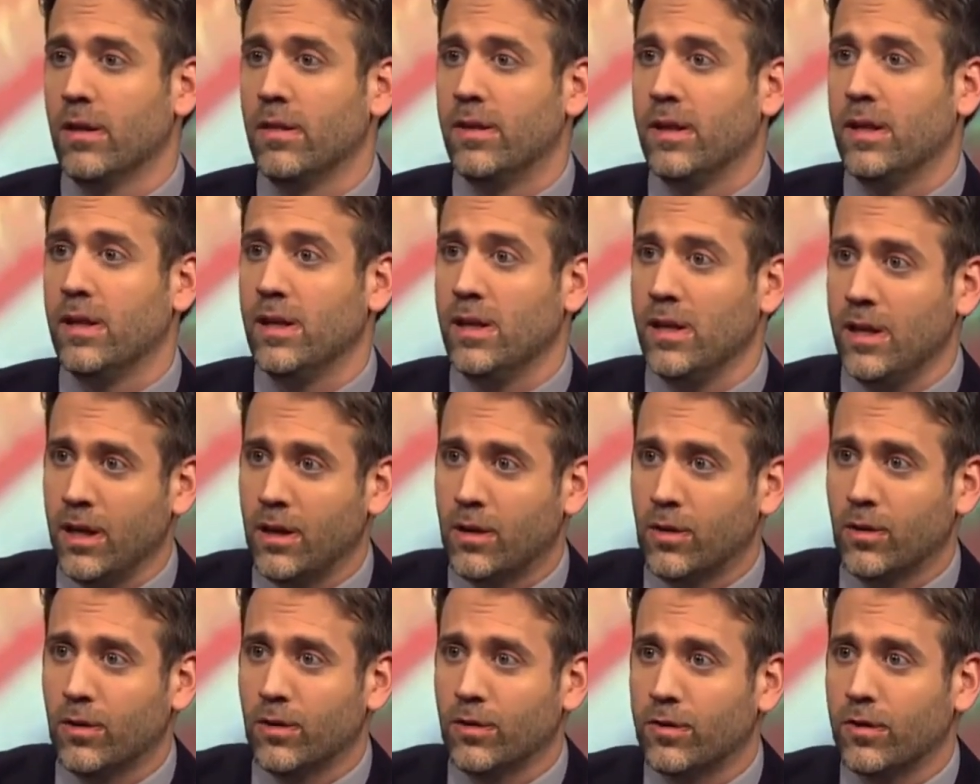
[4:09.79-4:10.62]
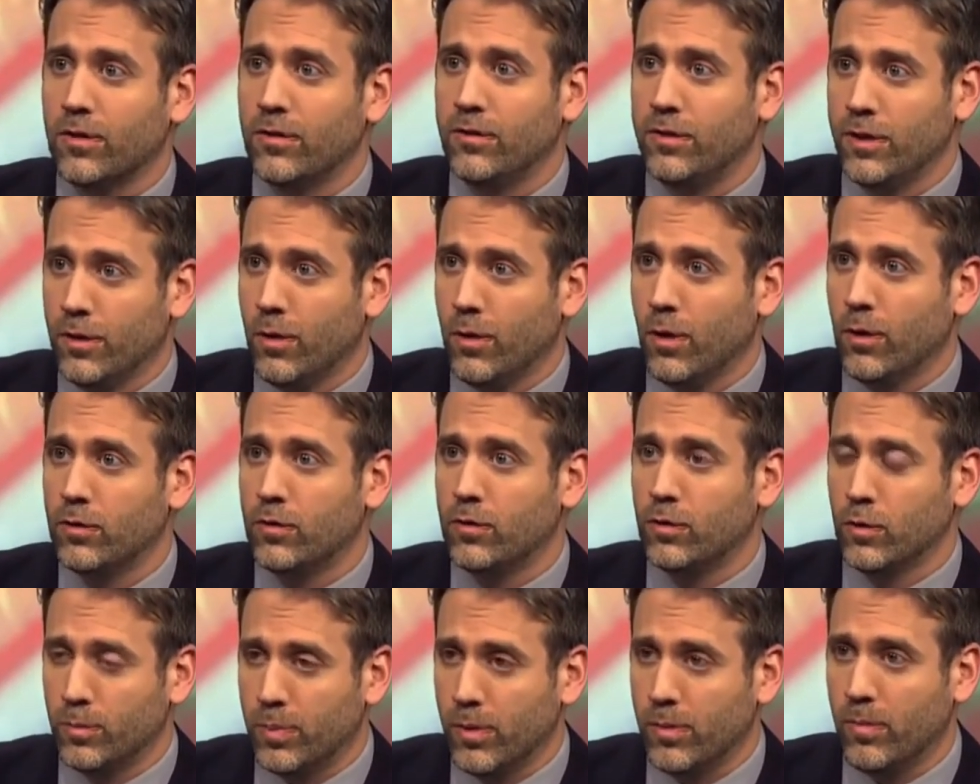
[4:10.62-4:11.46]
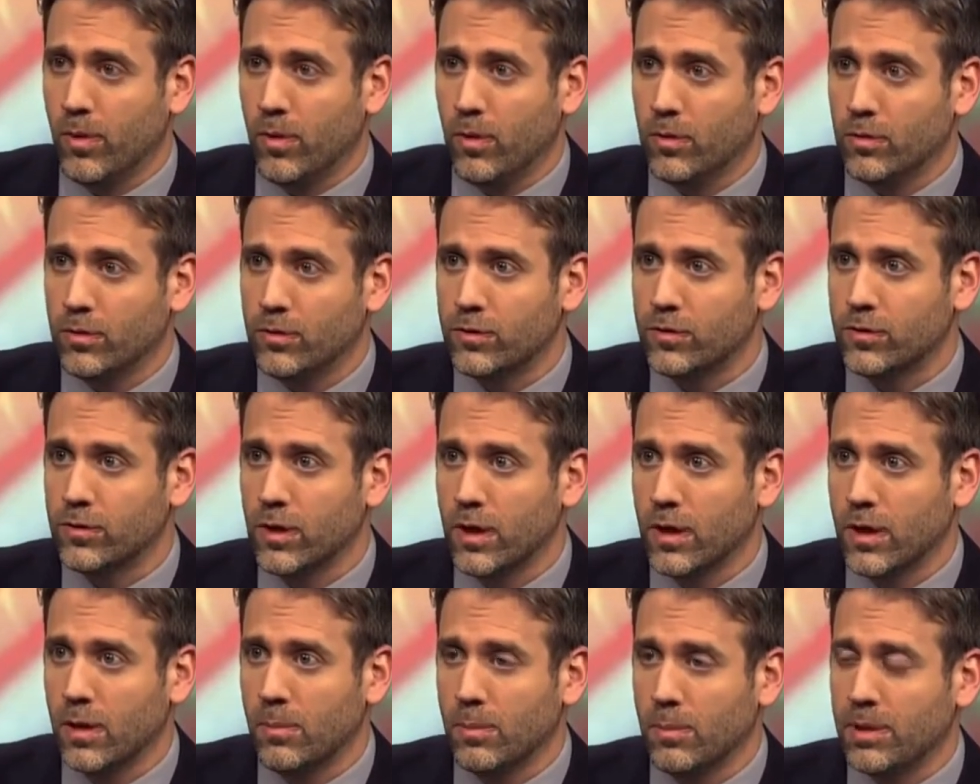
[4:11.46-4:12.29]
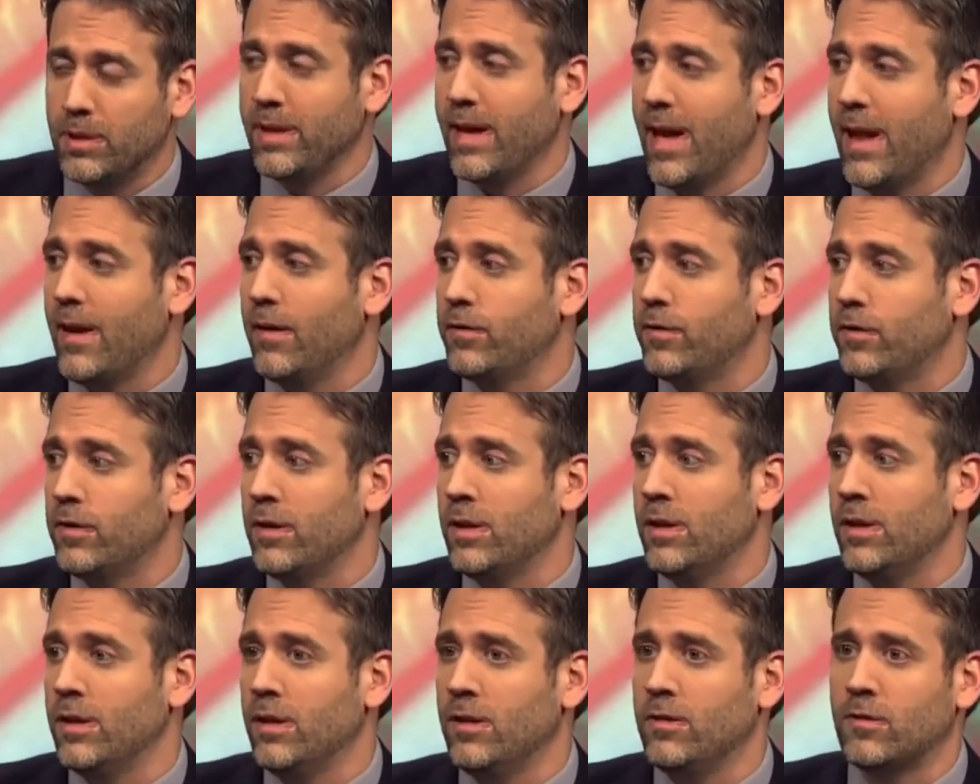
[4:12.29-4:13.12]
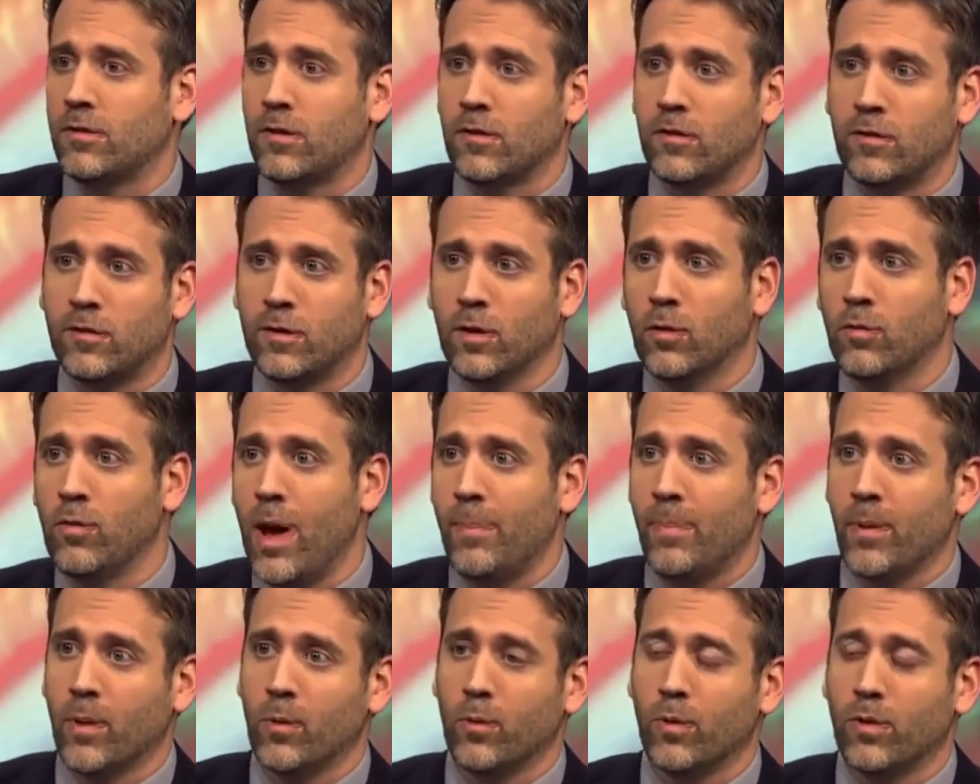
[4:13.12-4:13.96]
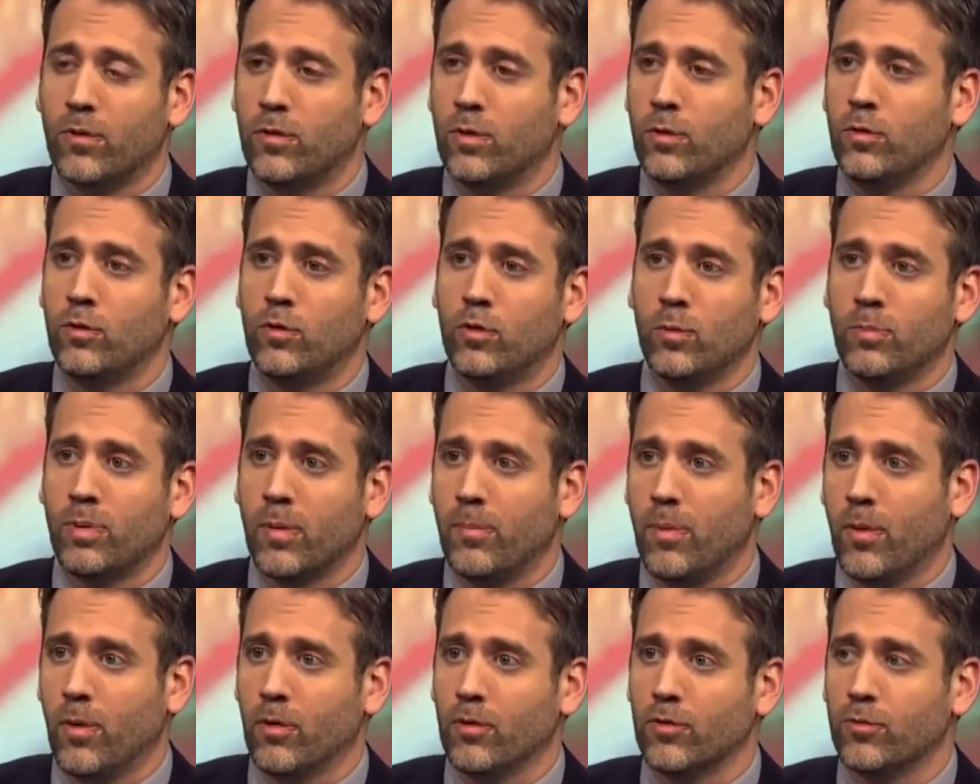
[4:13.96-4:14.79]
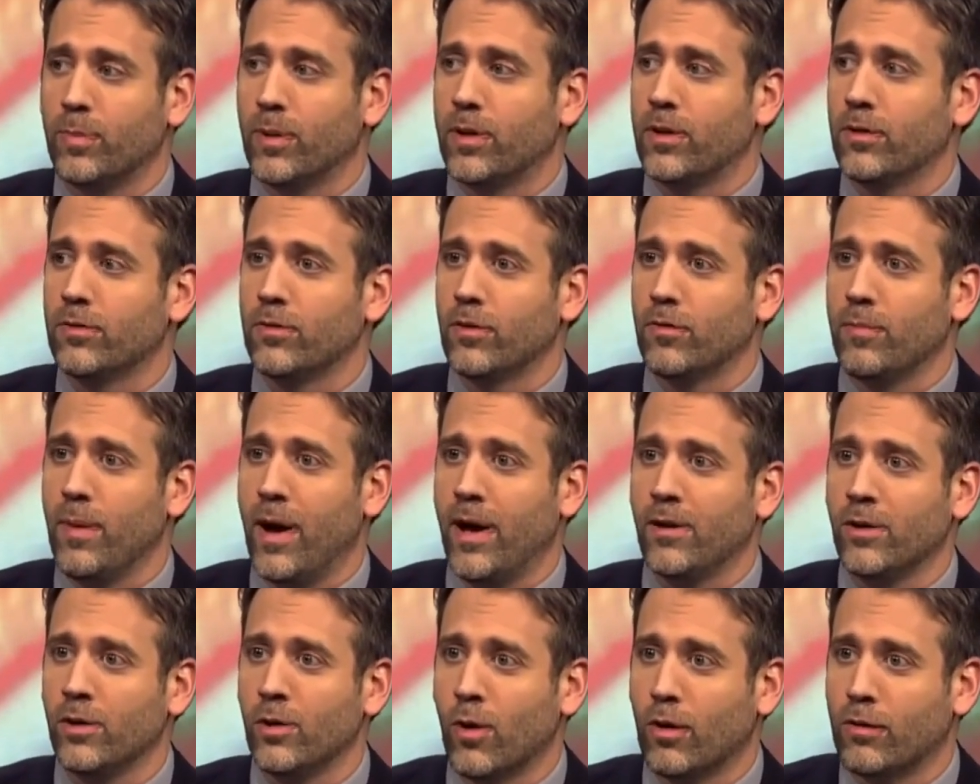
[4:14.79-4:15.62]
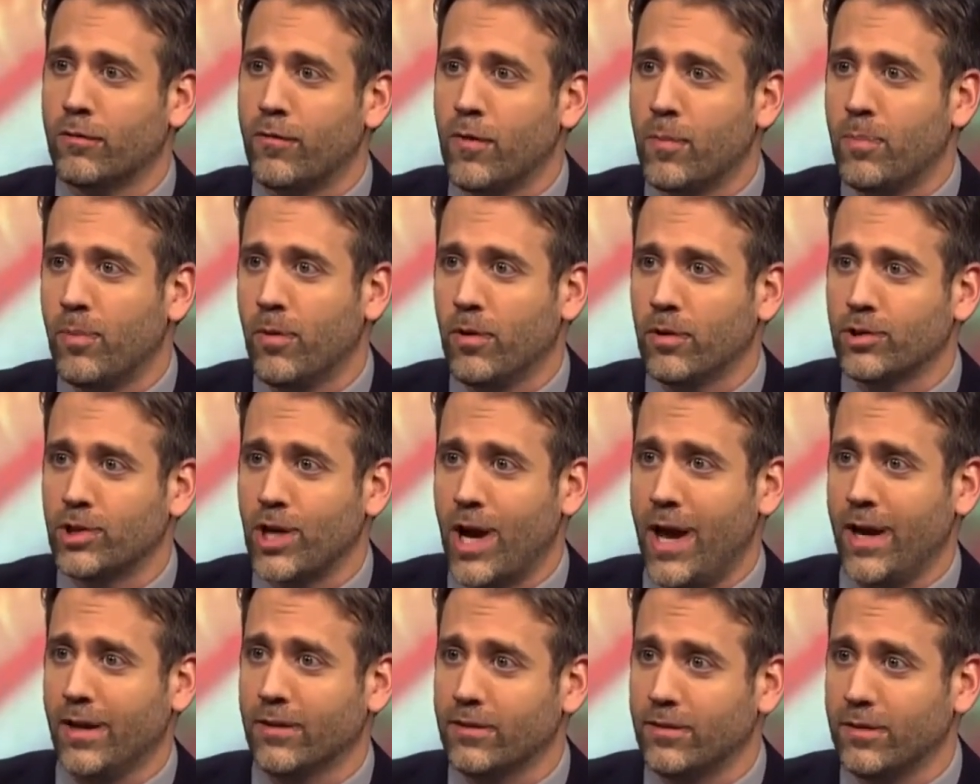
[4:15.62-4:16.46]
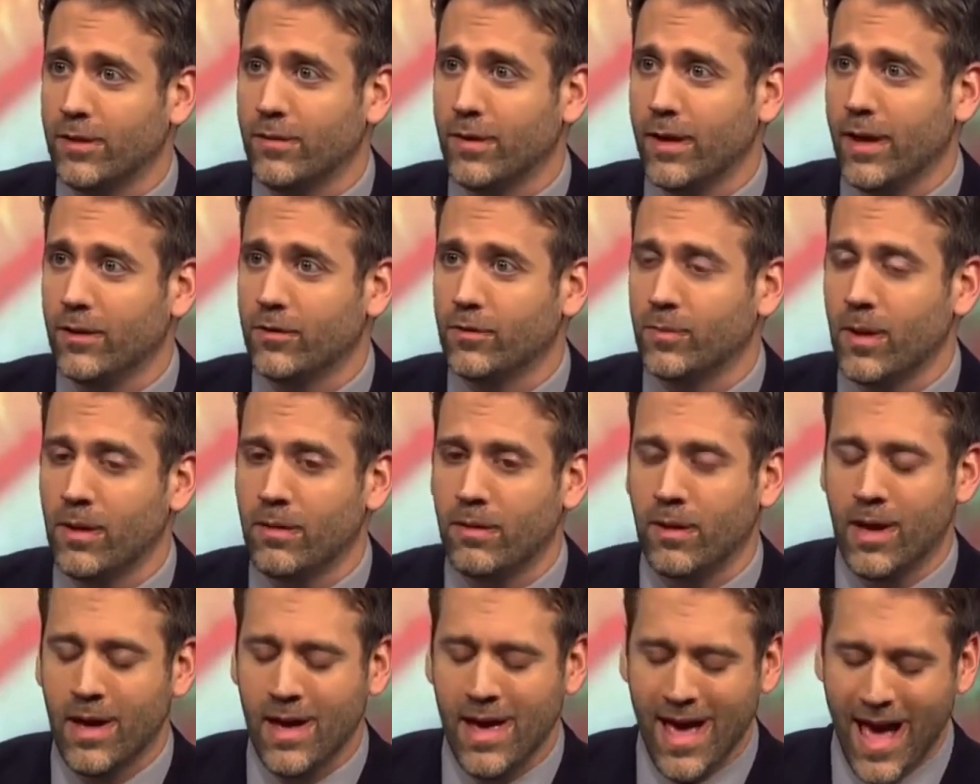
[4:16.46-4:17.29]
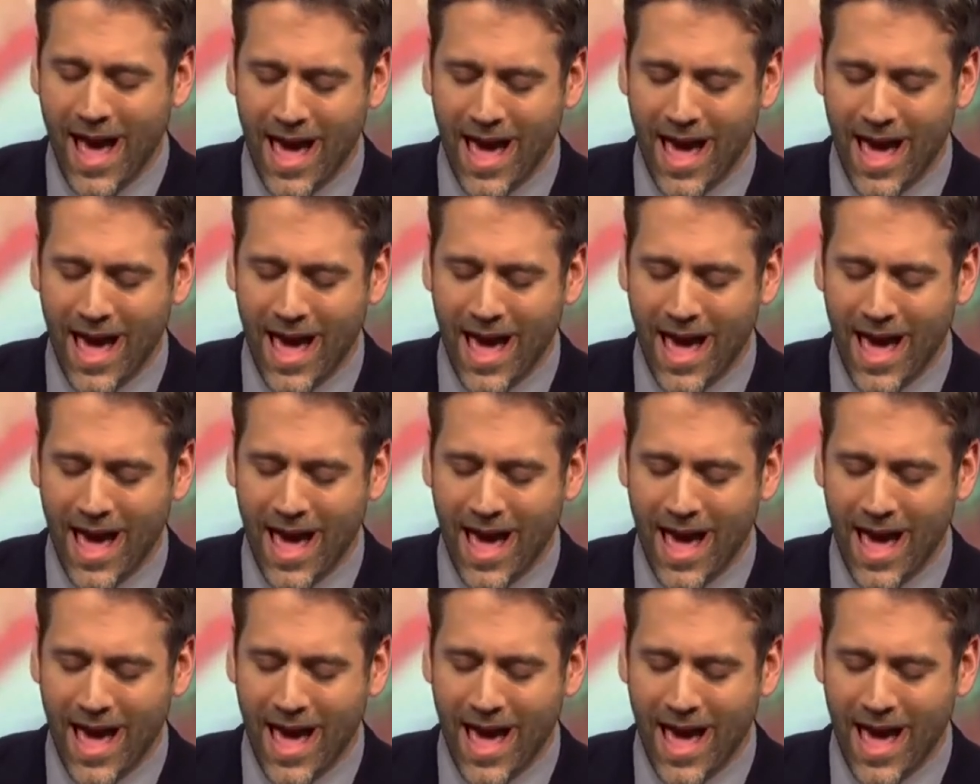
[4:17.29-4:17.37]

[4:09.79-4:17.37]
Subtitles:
The Eagles, 0 Super Bowls. But the NFC East is still repping with 2 Super Bowls because of my New York Football Giants, Stephen A. Smith.